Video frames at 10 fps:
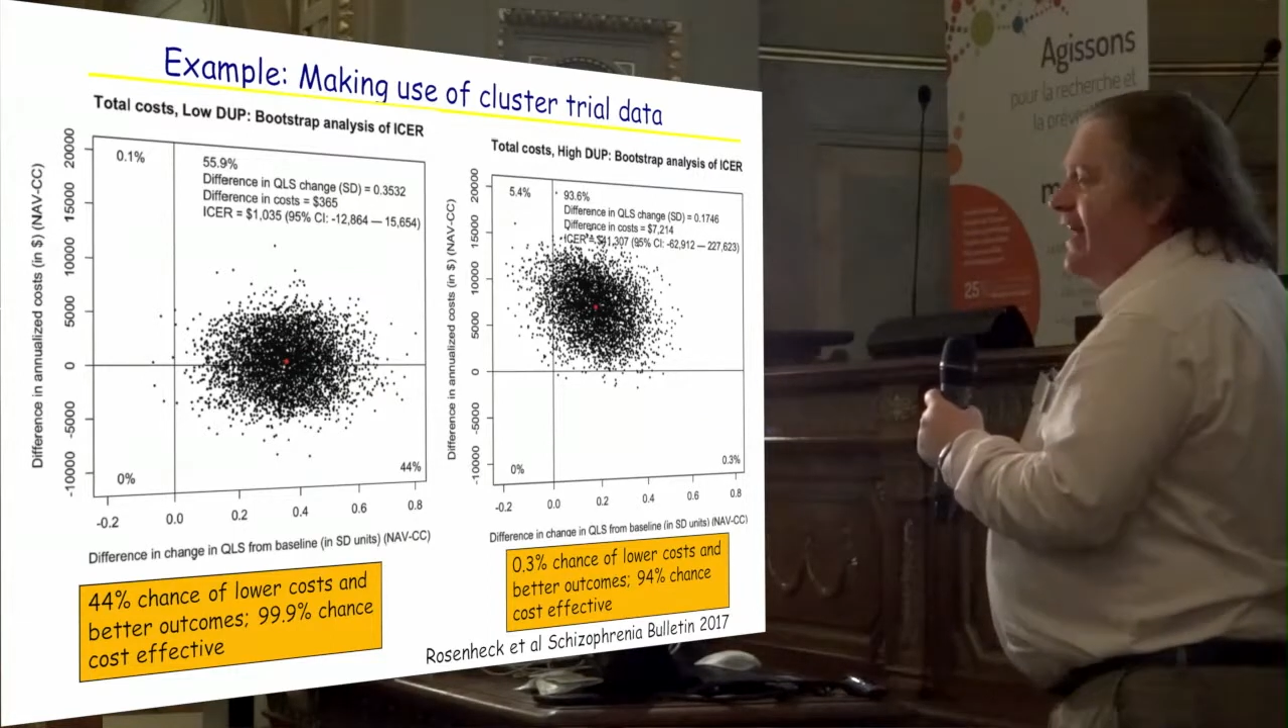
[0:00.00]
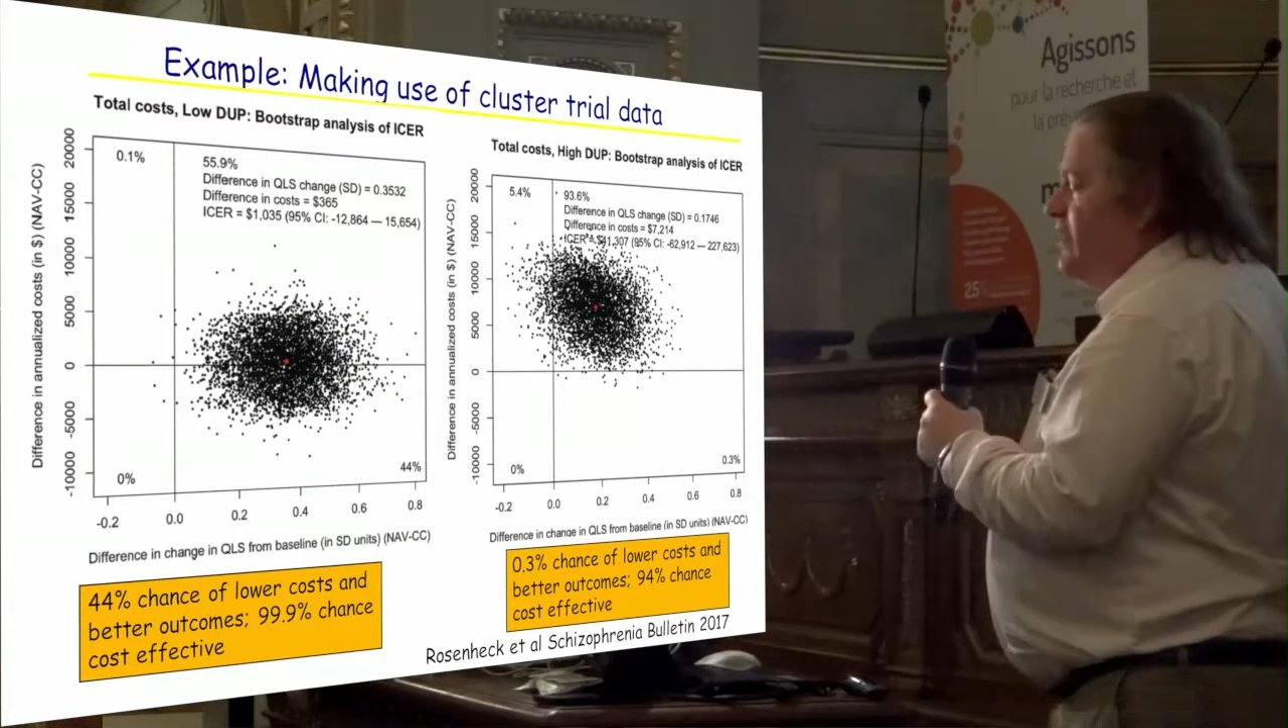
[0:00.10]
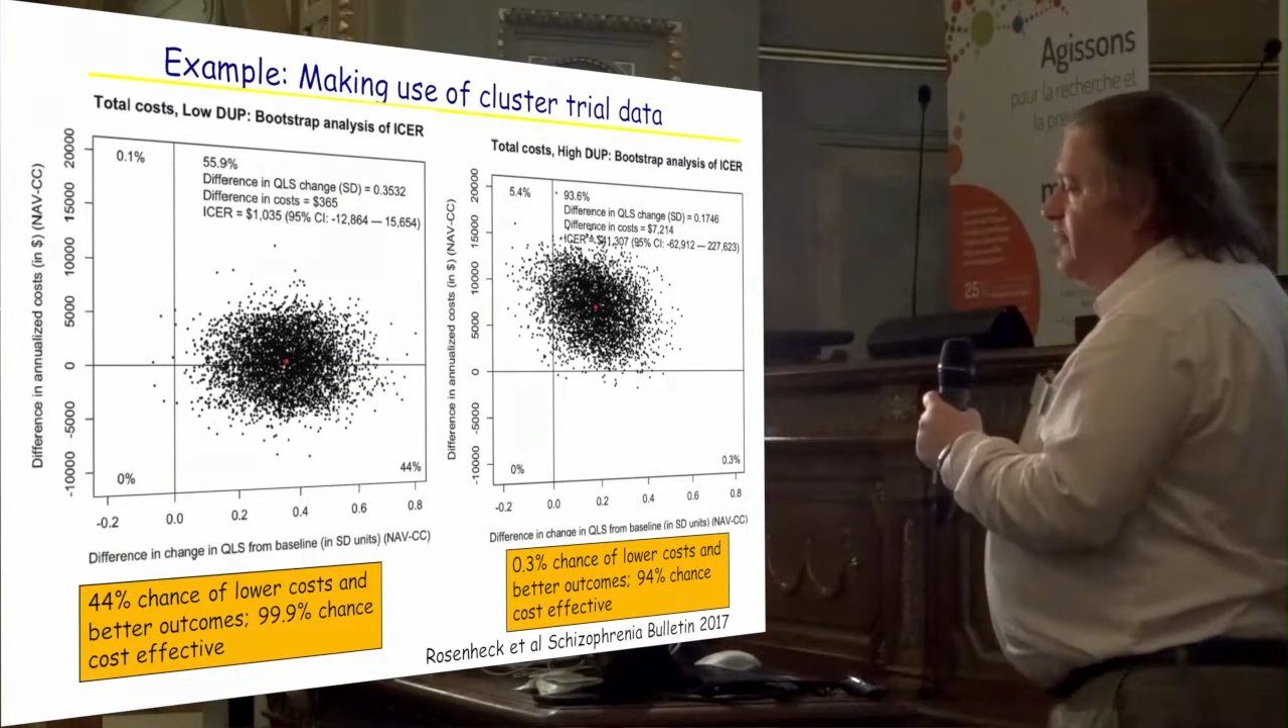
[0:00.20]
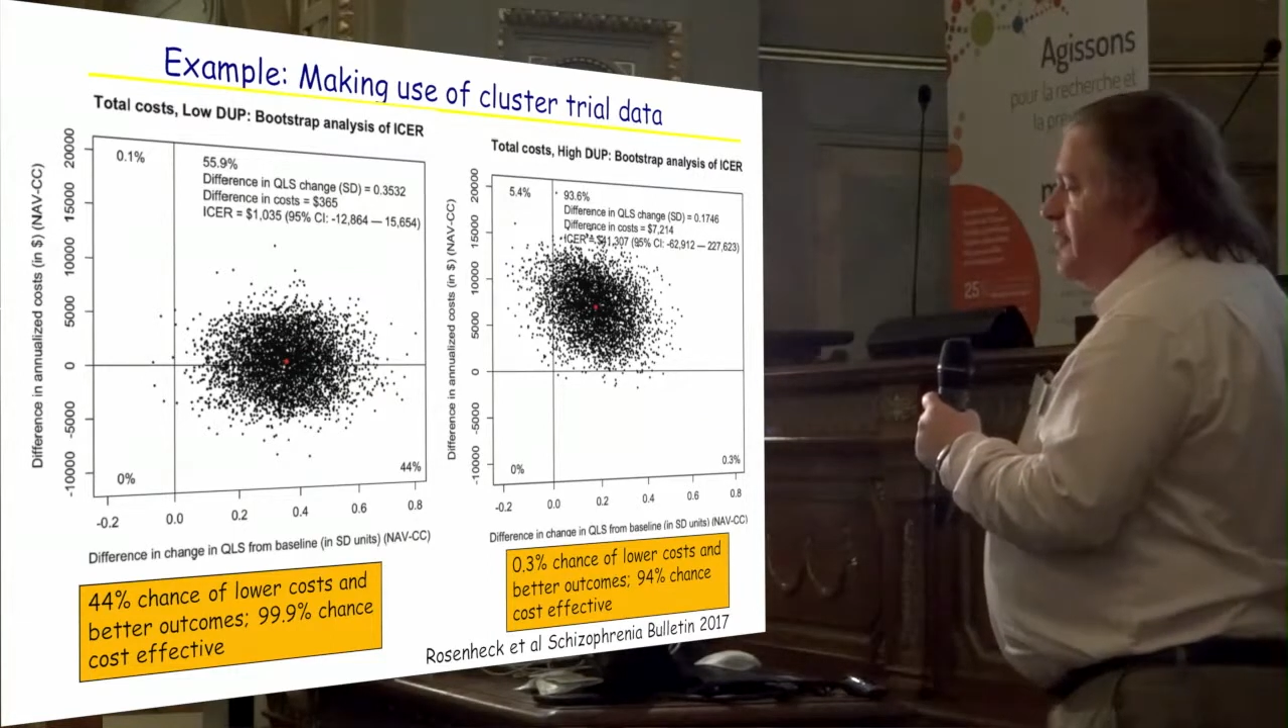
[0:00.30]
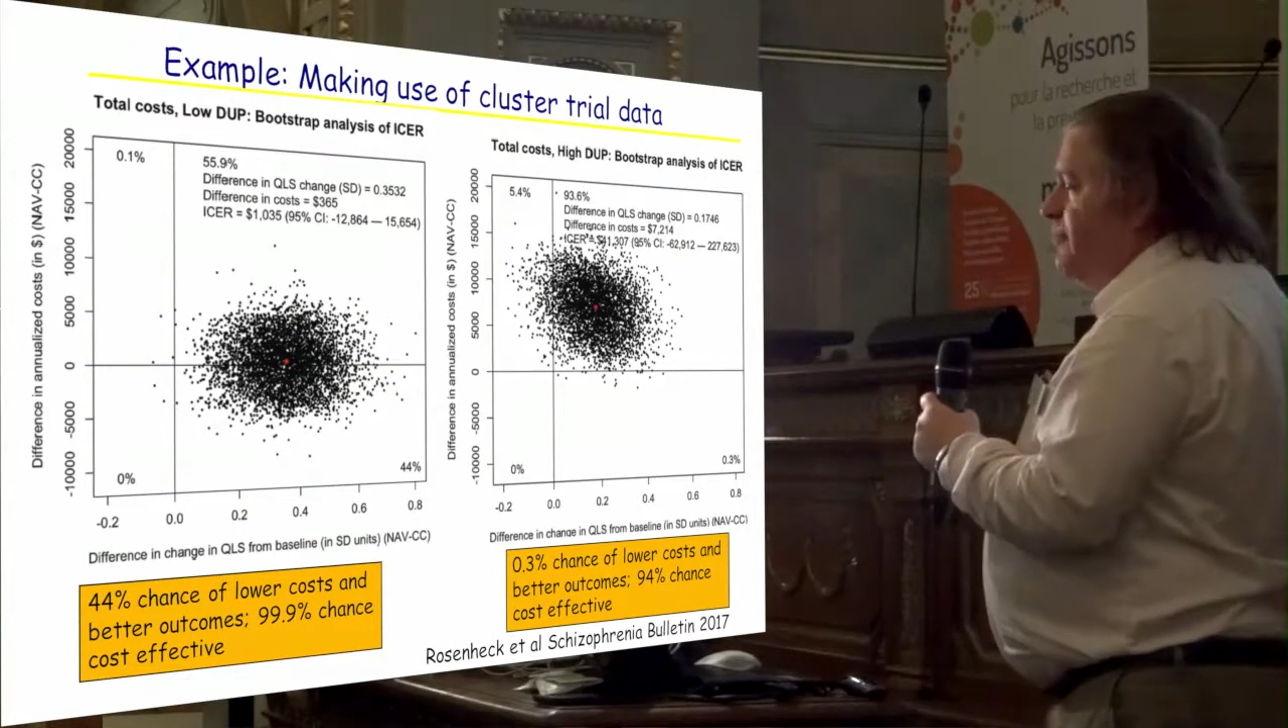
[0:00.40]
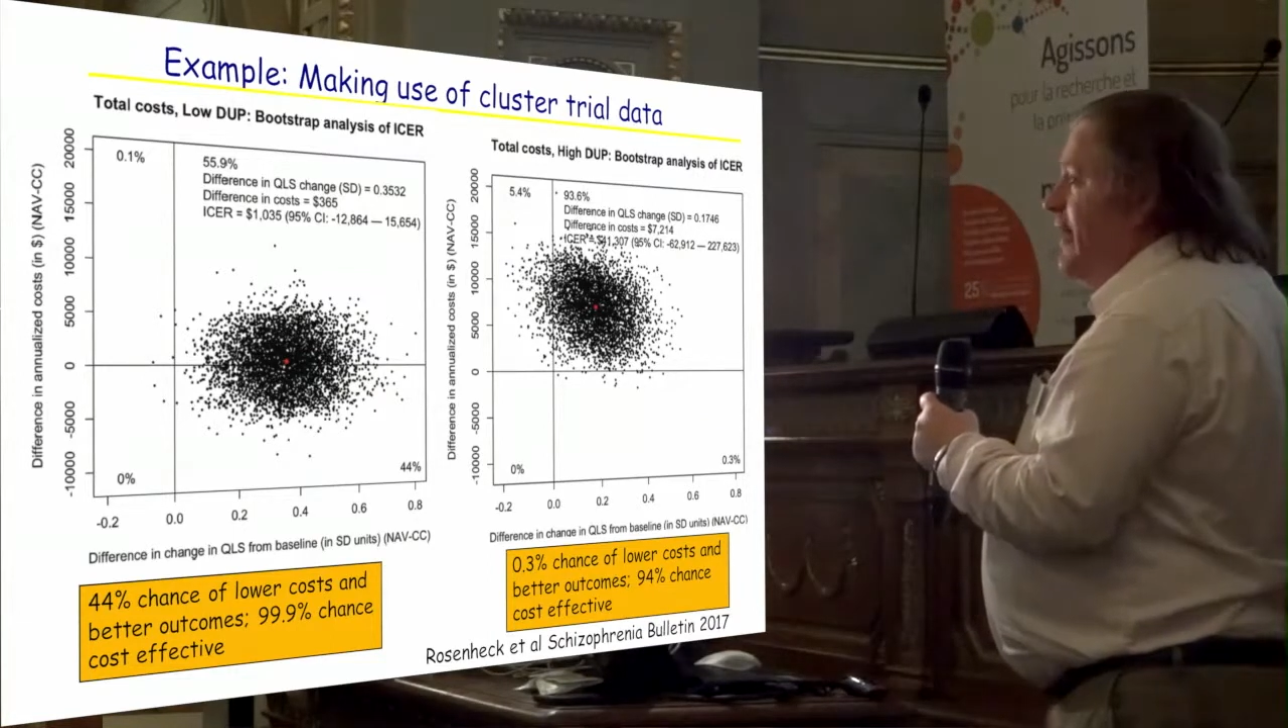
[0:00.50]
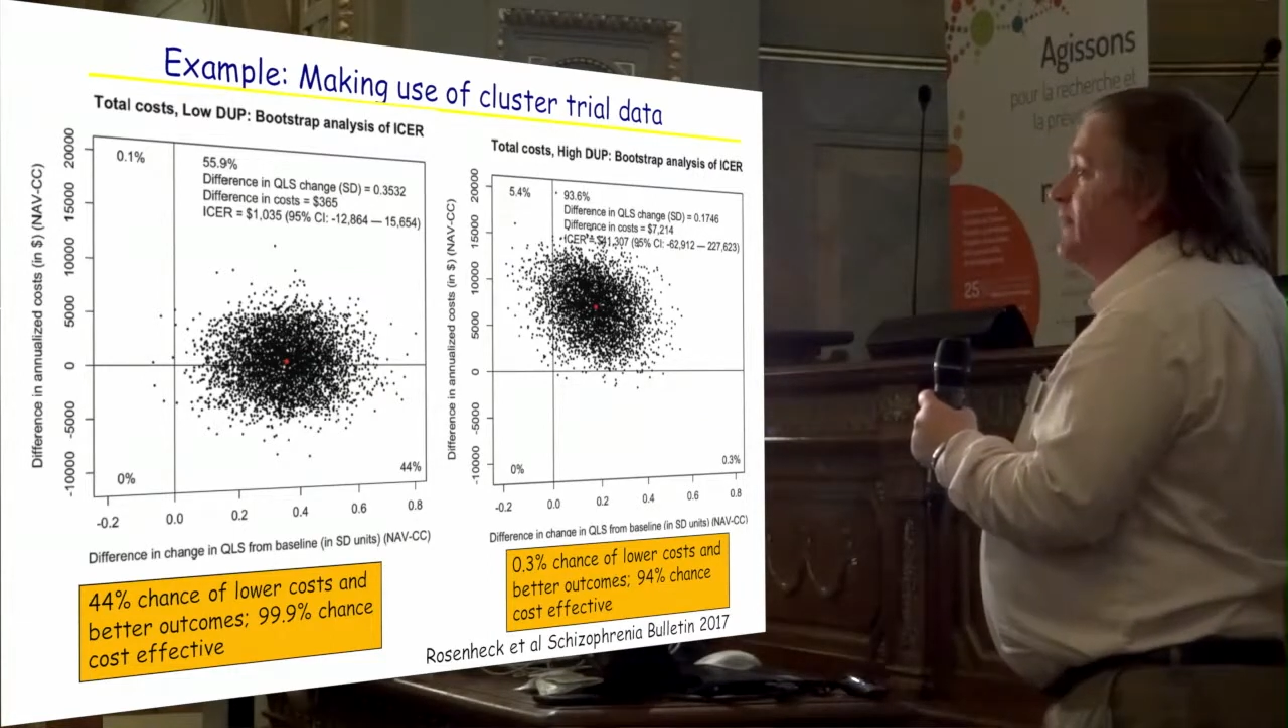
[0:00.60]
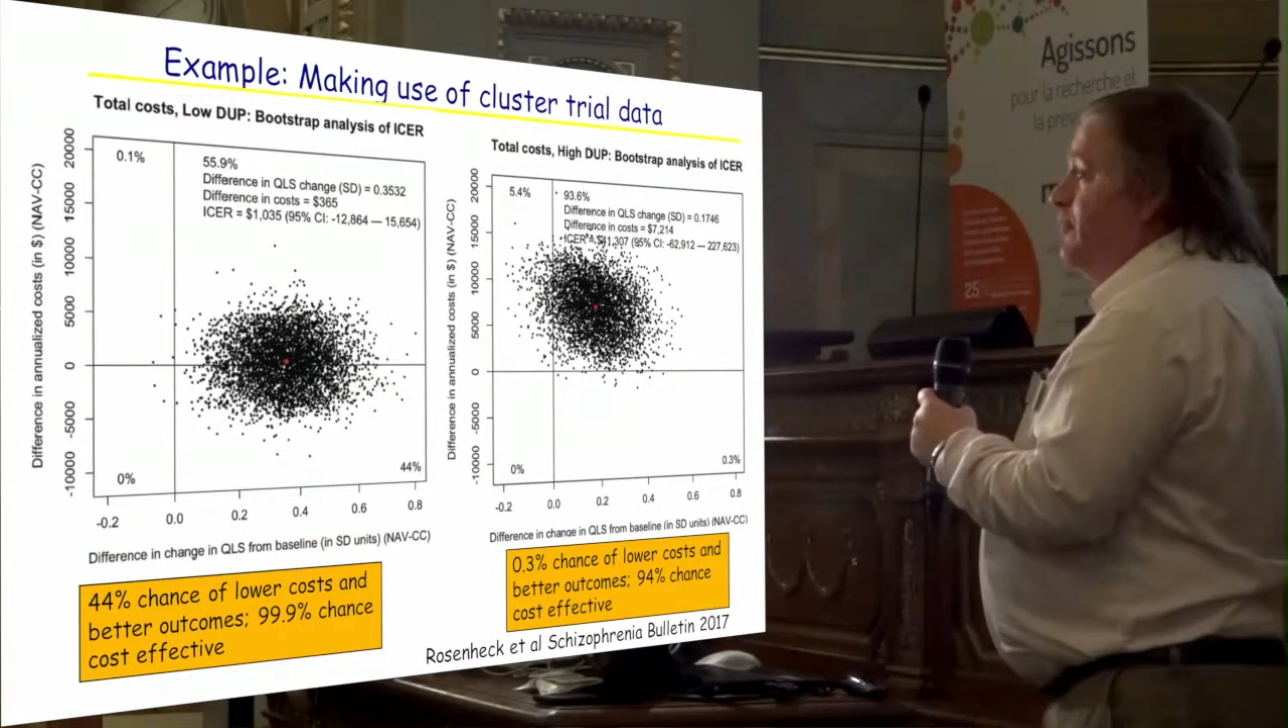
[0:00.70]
anything about